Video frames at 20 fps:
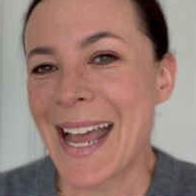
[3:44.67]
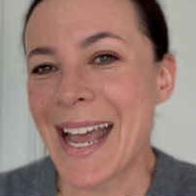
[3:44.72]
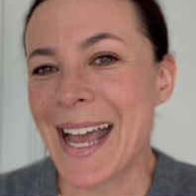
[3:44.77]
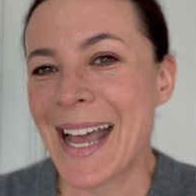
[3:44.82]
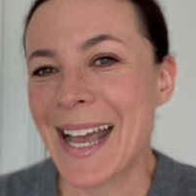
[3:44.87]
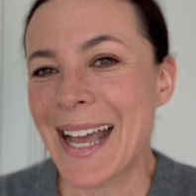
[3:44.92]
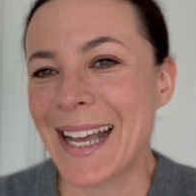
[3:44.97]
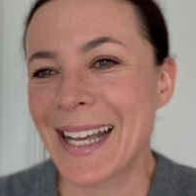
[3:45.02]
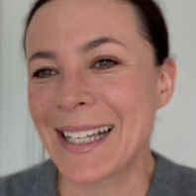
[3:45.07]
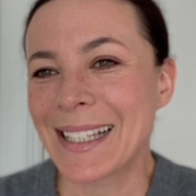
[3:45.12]

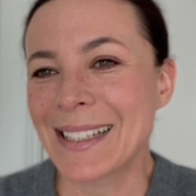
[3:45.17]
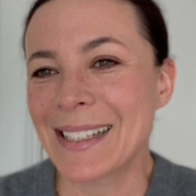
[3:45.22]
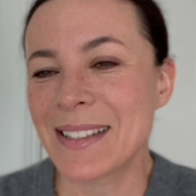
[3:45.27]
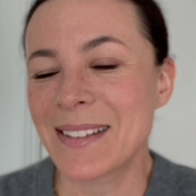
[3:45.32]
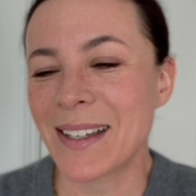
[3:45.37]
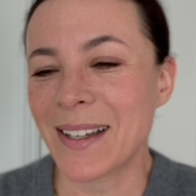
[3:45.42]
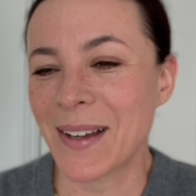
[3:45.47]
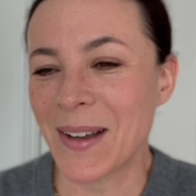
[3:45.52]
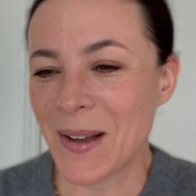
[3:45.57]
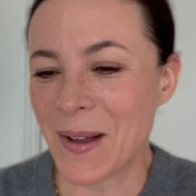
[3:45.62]

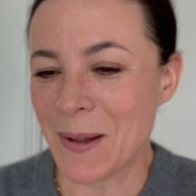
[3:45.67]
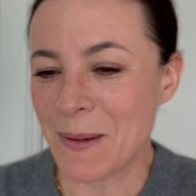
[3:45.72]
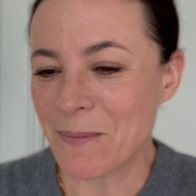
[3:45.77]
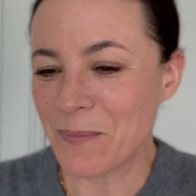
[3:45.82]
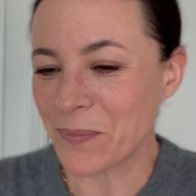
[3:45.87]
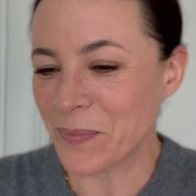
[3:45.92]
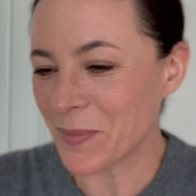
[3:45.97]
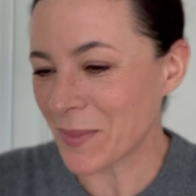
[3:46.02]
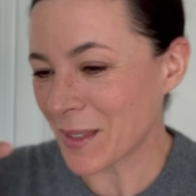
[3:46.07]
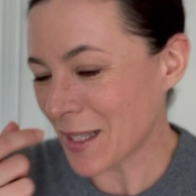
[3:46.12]
And
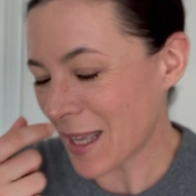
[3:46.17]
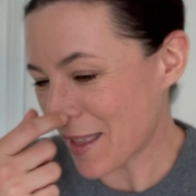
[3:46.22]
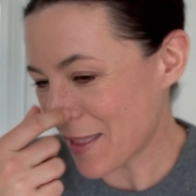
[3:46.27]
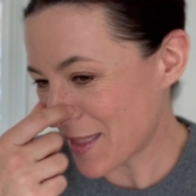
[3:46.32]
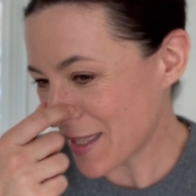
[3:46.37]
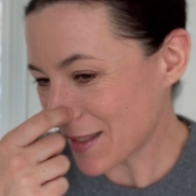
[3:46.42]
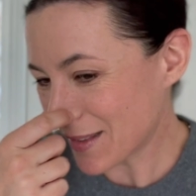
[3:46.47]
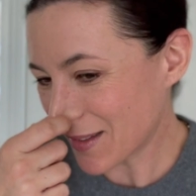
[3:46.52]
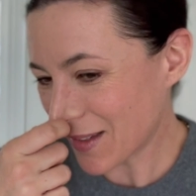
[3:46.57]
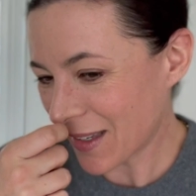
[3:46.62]
I
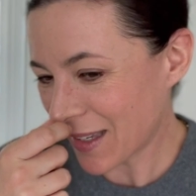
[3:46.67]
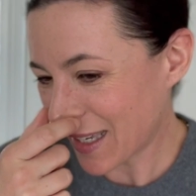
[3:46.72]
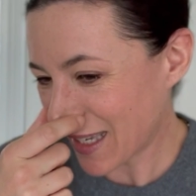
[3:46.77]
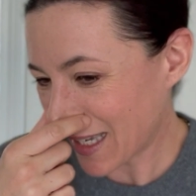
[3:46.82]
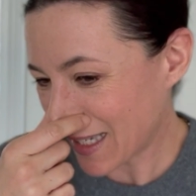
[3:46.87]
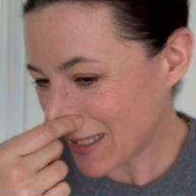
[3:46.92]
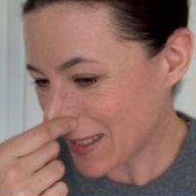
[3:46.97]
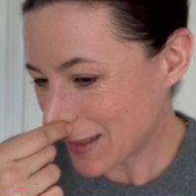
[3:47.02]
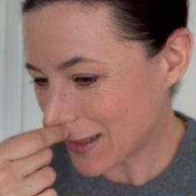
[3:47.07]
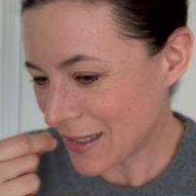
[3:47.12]
think the
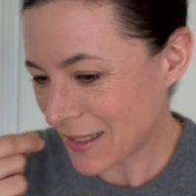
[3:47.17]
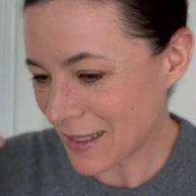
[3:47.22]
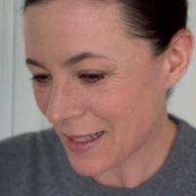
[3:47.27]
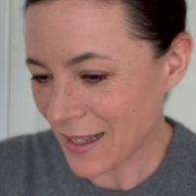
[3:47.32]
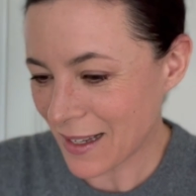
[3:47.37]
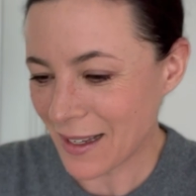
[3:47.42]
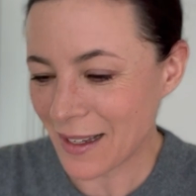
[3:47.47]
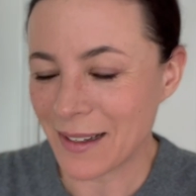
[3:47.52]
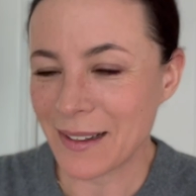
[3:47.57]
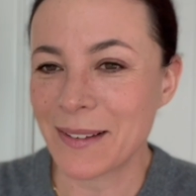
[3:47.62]
age,
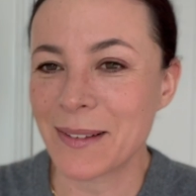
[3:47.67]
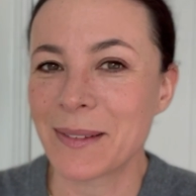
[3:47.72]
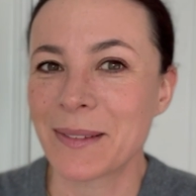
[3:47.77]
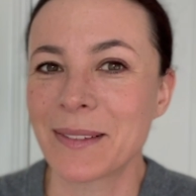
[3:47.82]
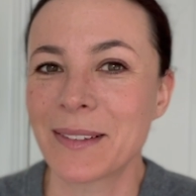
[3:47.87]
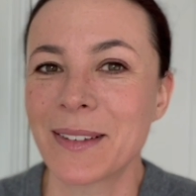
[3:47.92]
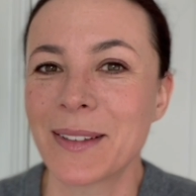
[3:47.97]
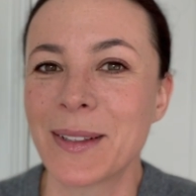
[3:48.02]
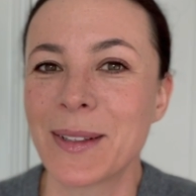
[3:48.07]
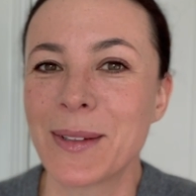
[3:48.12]

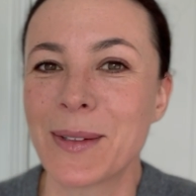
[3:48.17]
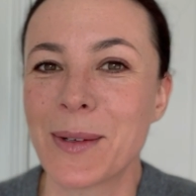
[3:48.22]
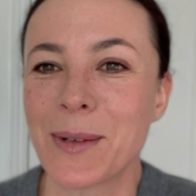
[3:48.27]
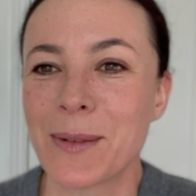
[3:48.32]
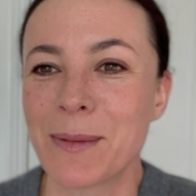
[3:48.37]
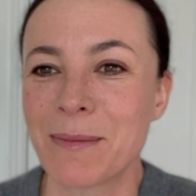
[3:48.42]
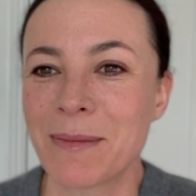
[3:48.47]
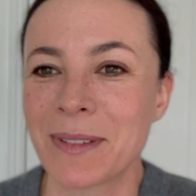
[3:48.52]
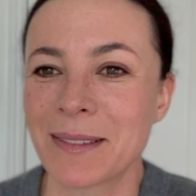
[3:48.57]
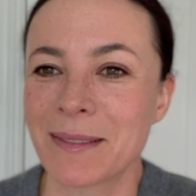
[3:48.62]
you
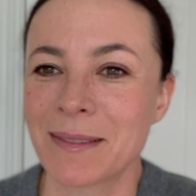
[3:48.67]
know,